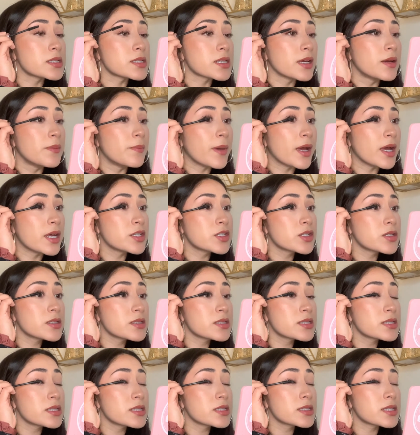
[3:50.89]
I imagine it's
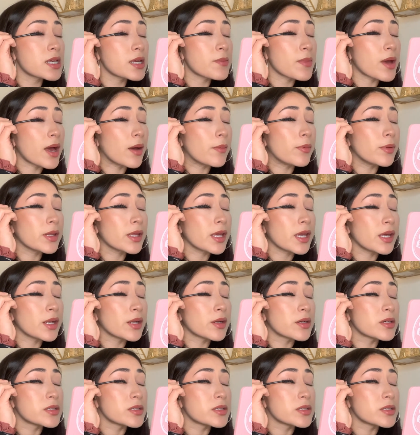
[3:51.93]
the same applicator.